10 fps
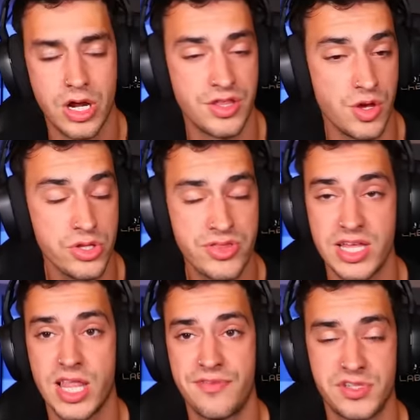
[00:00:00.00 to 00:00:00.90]
Okay, the only
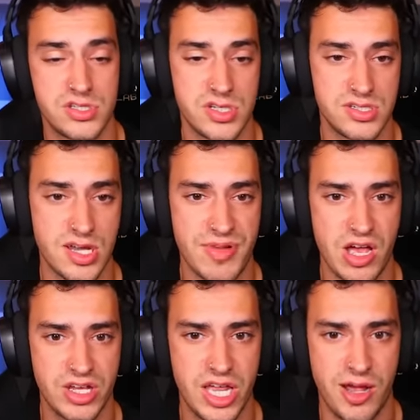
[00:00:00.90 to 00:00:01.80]
thing left is to
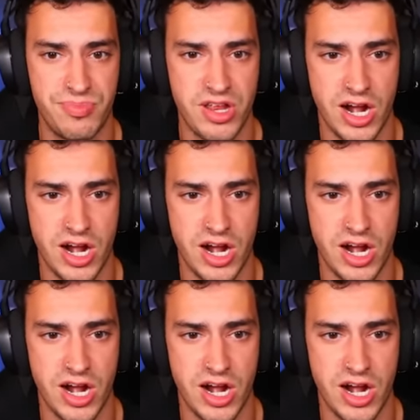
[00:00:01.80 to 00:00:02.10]
somehow get up